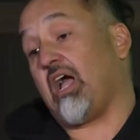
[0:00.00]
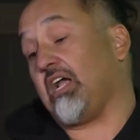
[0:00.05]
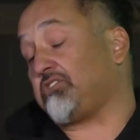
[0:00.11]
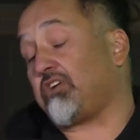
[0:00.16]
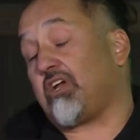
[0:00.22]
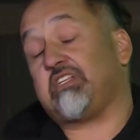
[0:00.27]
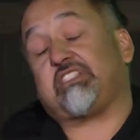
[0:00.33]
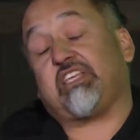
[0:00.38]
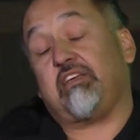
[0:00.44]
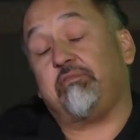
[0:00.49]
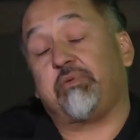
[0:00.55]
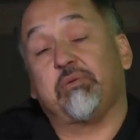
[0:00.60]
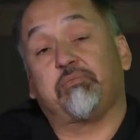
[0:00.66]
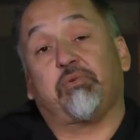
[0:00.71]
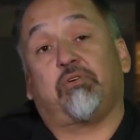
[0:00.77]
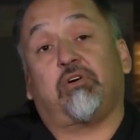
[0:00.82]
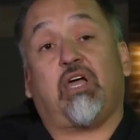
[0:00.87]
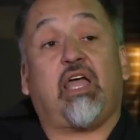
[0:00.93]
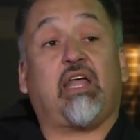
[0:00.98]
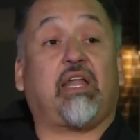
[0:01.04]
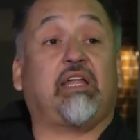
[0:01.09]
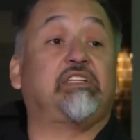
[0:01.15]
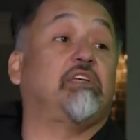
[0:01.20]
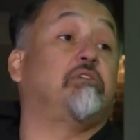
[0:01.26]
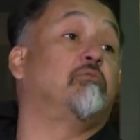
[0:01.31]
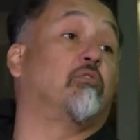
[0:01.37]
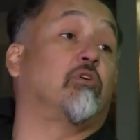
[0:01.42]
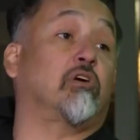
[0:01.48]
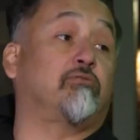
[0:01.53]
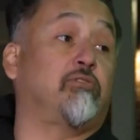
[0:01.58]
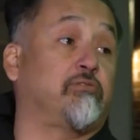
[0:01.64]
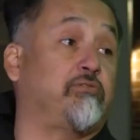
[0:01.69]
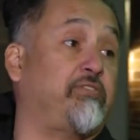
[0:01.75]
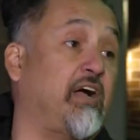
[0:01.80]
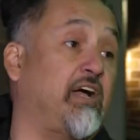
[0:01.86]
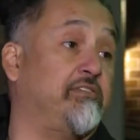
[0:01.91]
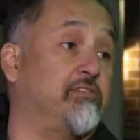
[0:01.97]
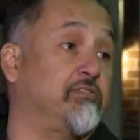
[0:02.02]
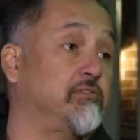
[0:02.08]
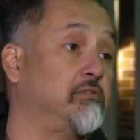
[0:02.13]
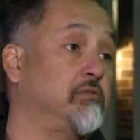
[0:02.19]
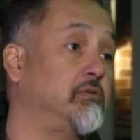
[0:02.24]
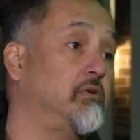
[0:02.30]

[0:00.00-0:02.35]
I try to save people, and I didn't work for five.